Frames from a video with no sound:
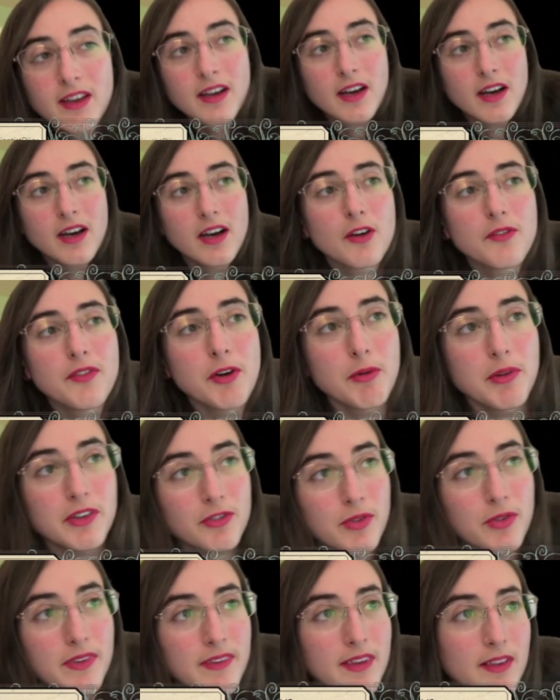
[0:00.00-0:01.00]
Very
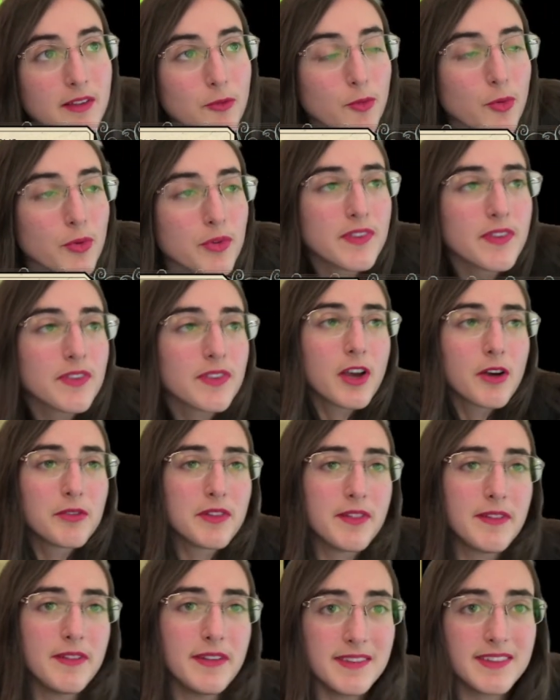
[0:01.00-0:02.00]
interesting, was
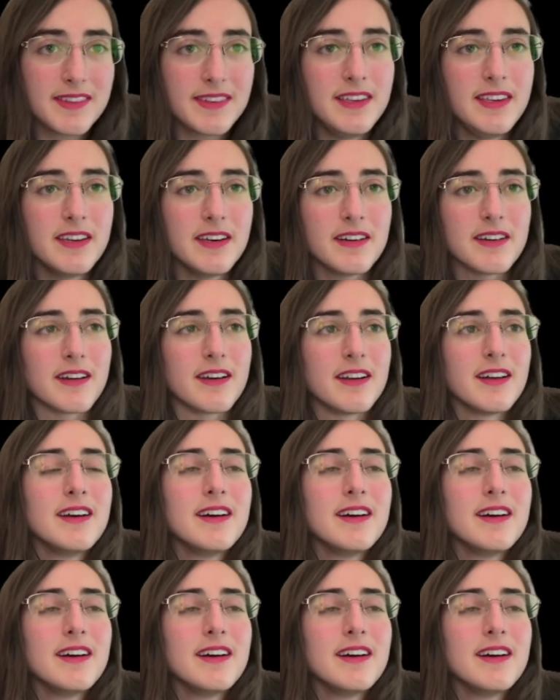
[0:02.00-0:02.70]
discovered this year,